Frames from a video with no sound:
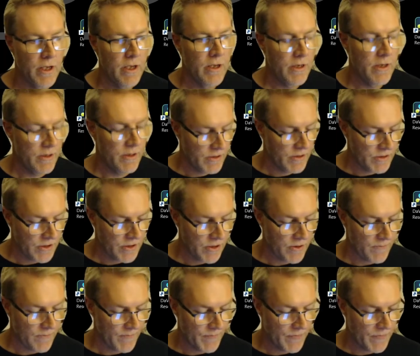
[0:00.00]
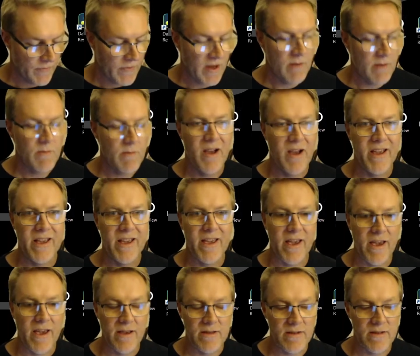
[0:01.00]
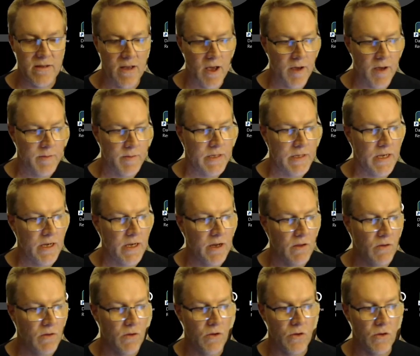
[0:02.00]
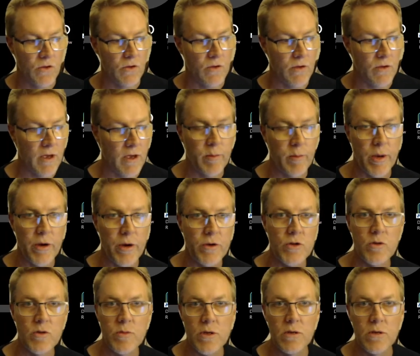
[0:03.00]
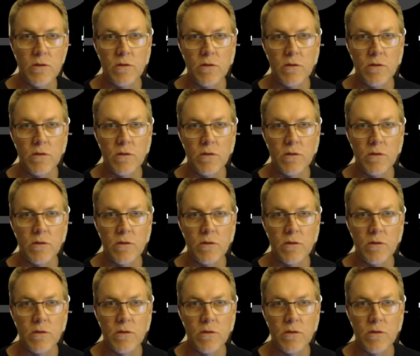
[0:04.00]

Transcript: So in my case, I'm sending through a perishable, a